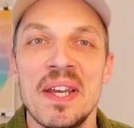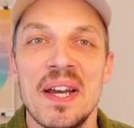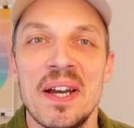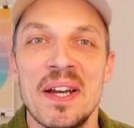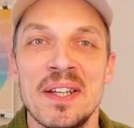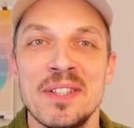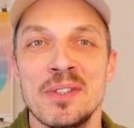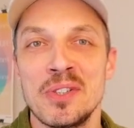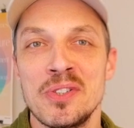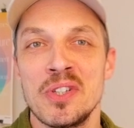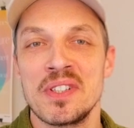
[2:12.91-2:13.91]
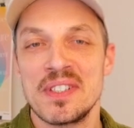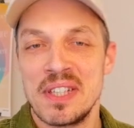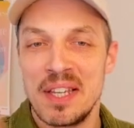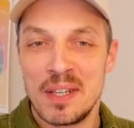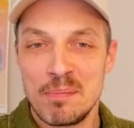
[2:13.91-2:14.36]
You could just
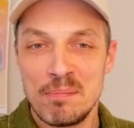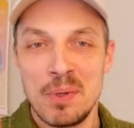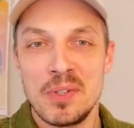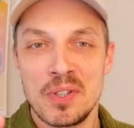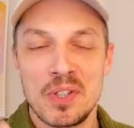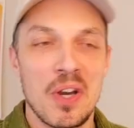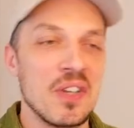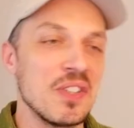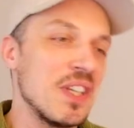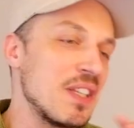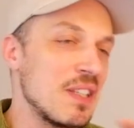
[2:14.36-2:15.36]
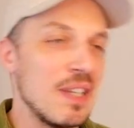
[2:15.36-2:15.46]
put your content,